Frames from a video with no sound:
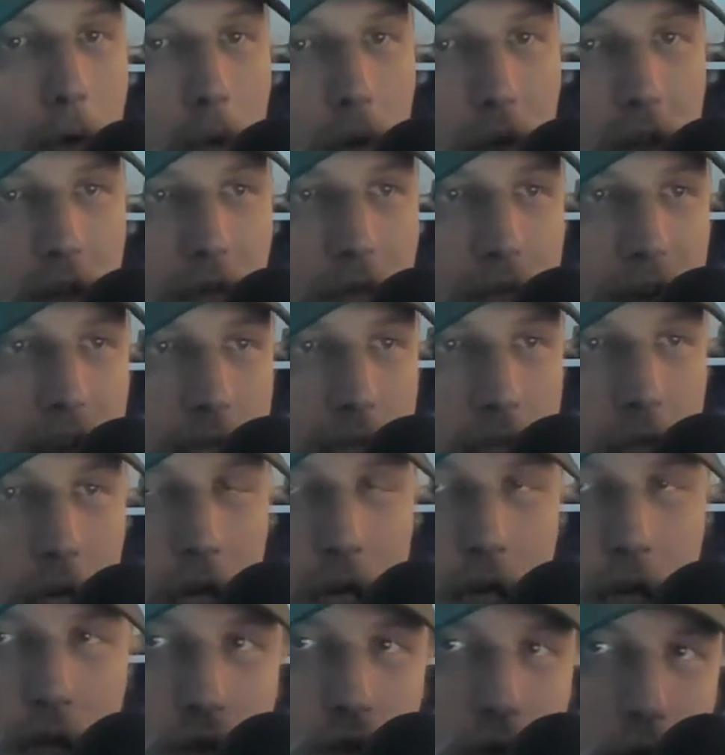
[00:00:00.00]
with a vested
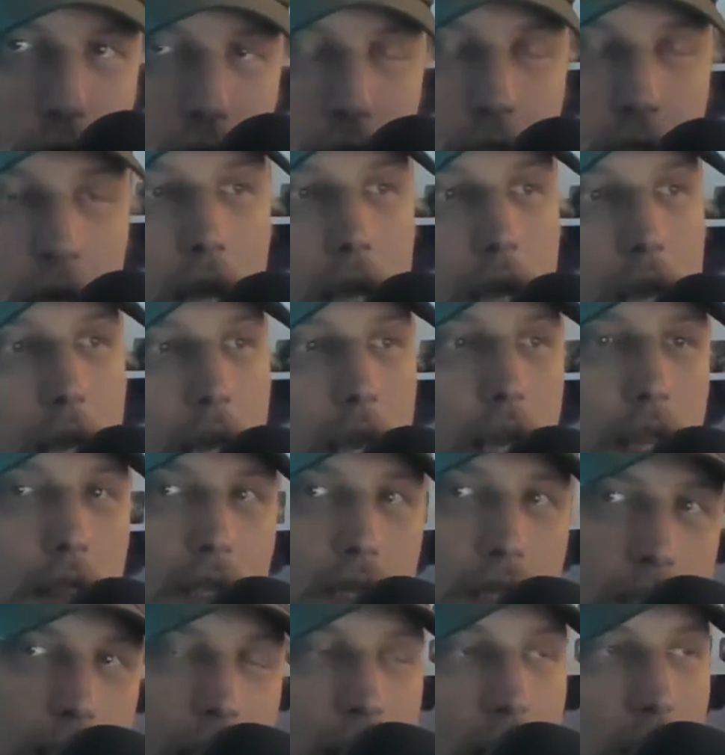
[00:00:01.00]
interest in the
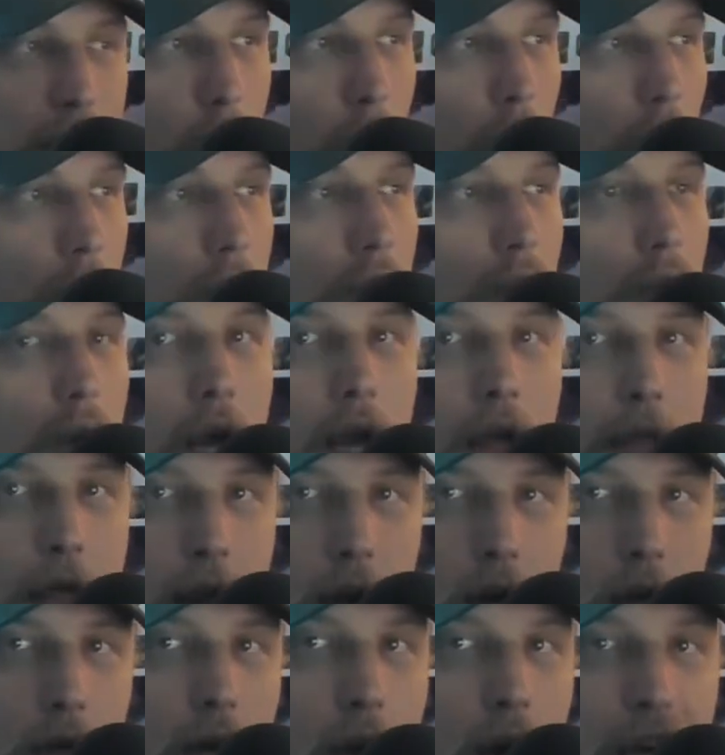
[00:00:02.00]
status quo
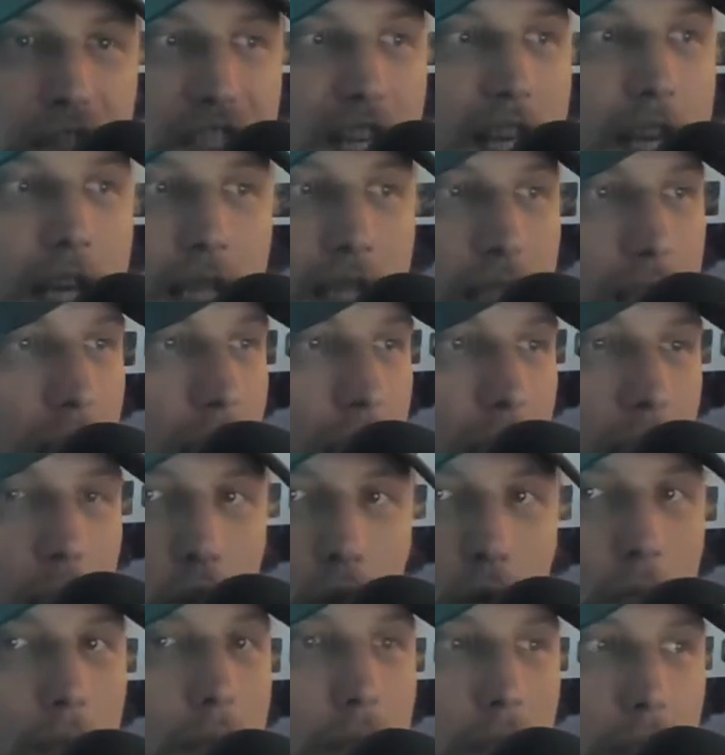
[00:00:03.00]
that are causing it. It's not
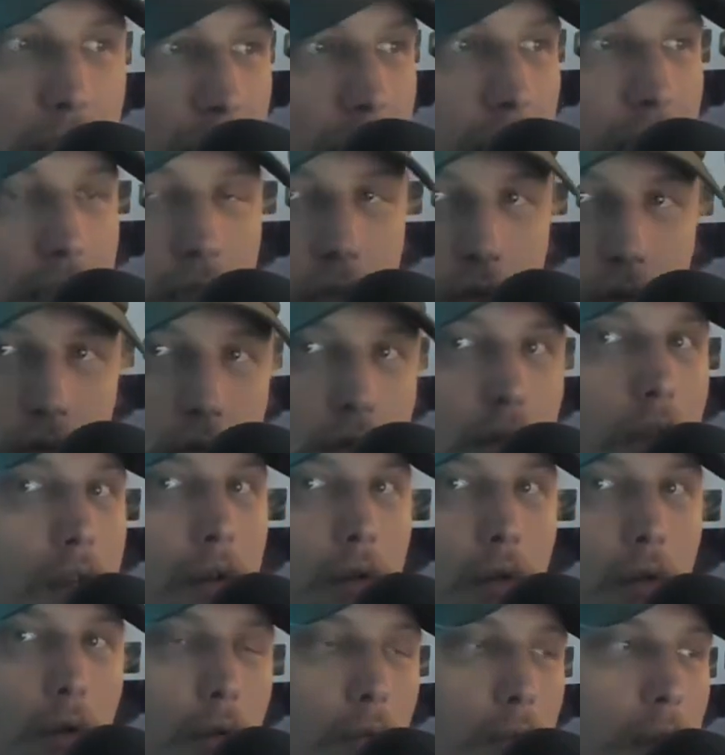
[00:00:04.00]
human beings in
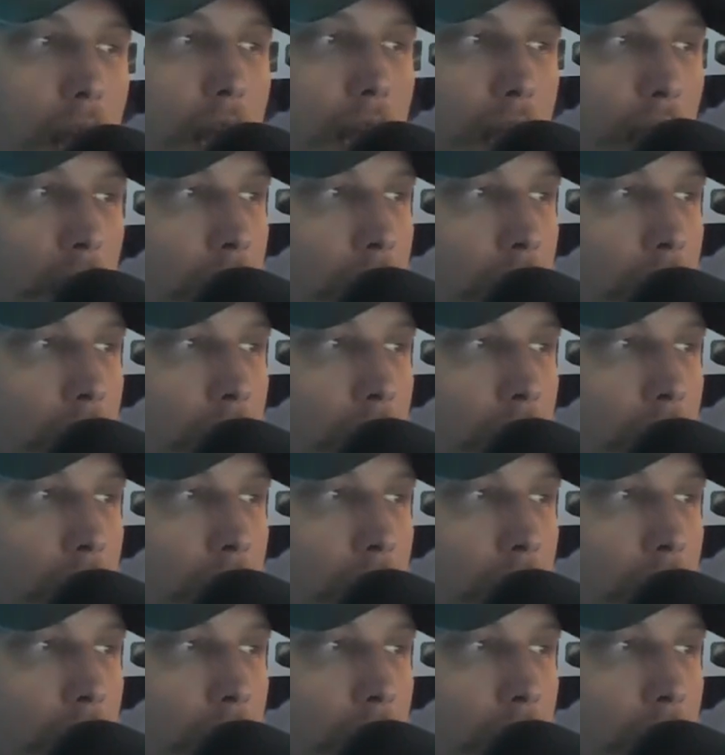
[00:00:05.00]
general, right?